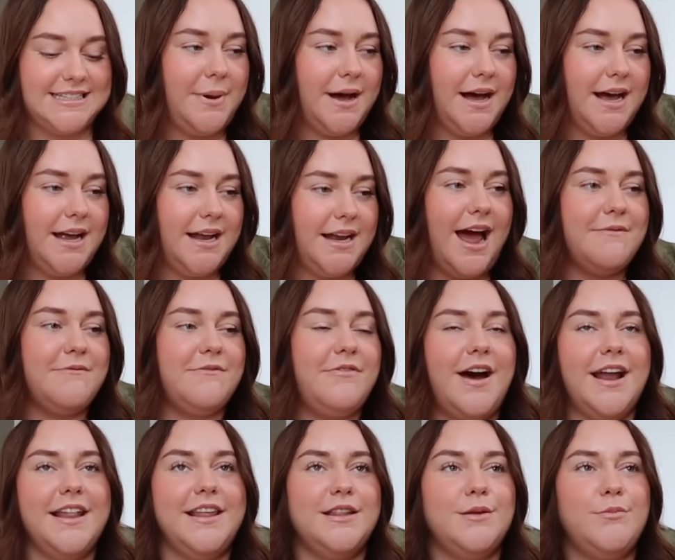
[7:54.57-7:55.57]
but I'm
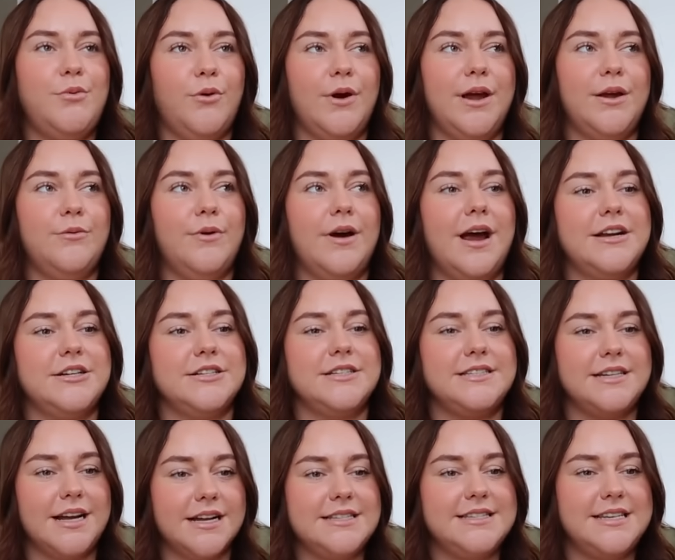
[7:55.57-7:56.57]
finally at the point where I just
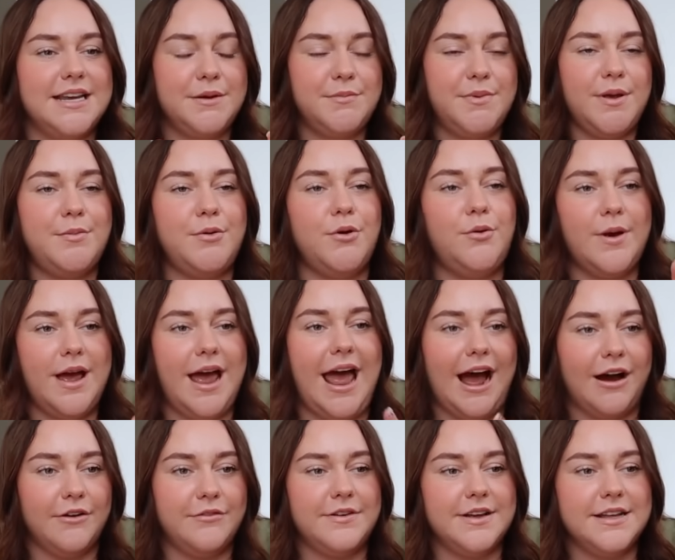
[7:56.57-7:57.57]
start seeing people wear
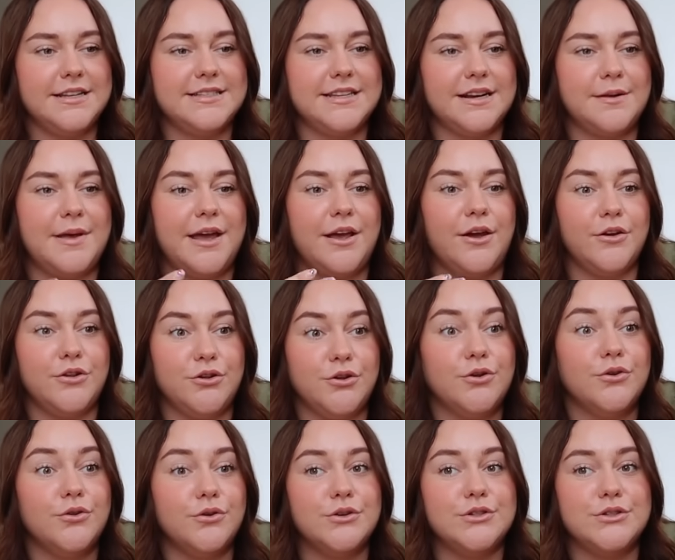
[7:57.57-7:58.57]
outfits and I'm like,
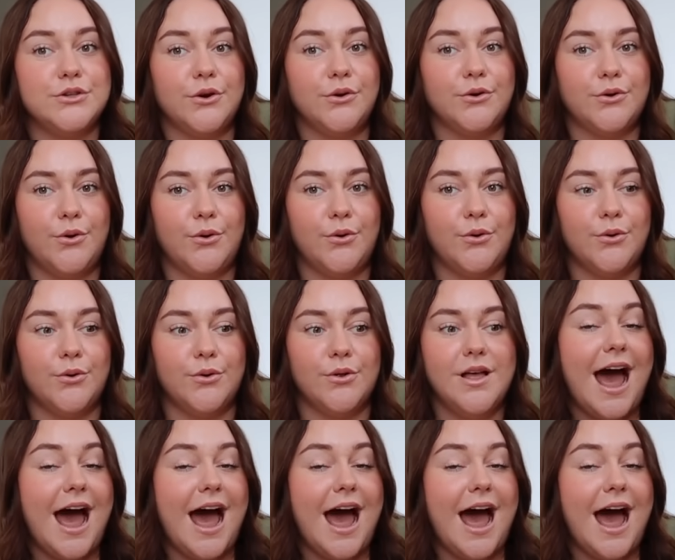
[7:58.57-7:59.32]
you look so cool.